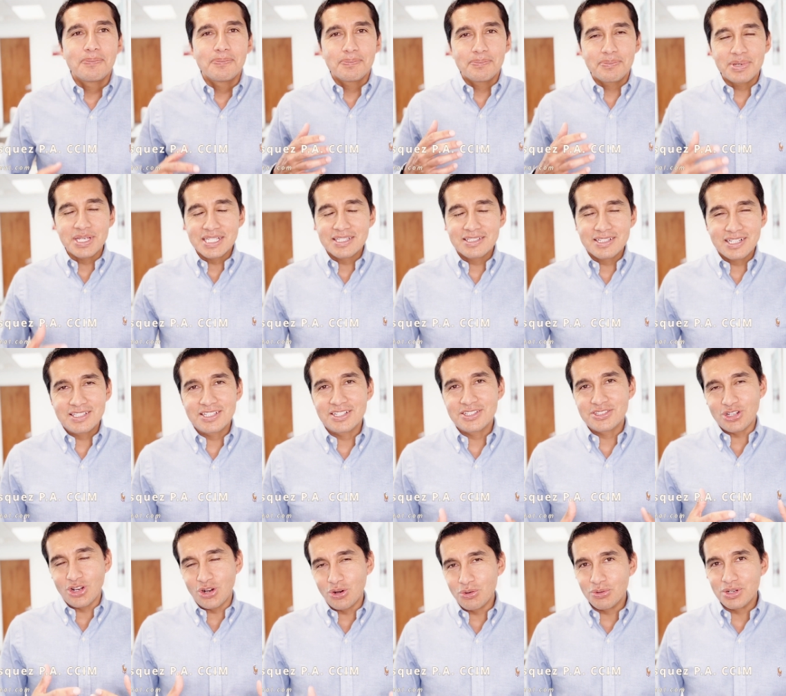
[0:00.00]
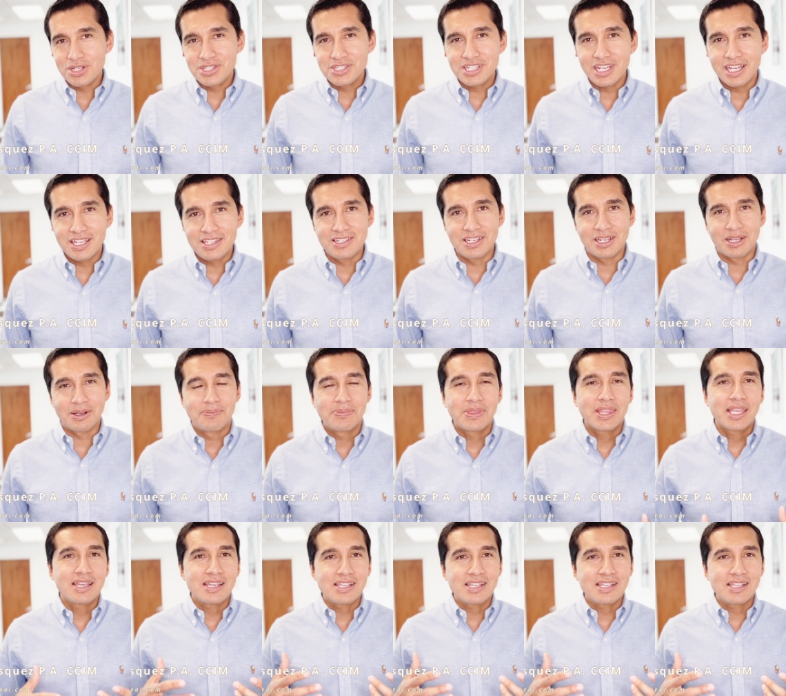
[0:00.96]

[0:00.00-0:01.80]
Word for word: Business is always changing.